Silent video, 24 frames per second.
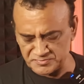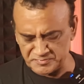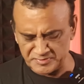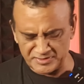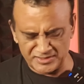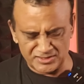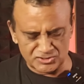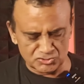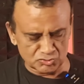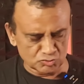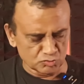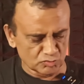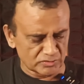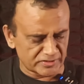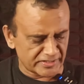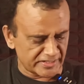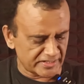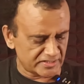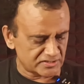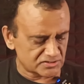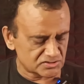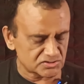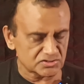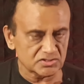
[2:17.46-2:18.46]
mini
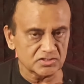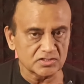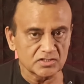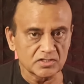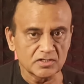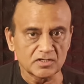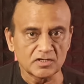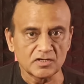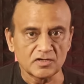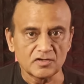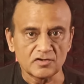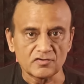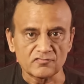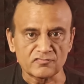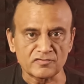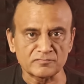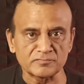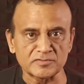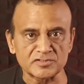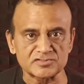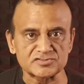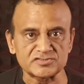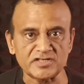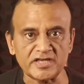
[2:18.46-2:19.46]
suitcase.
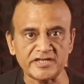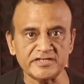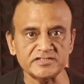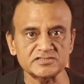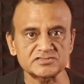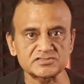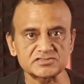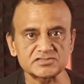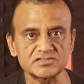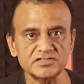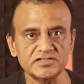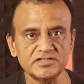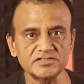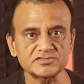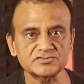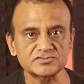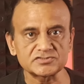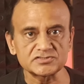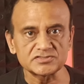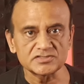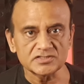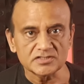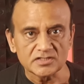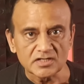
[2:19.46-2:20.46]
From the sides it's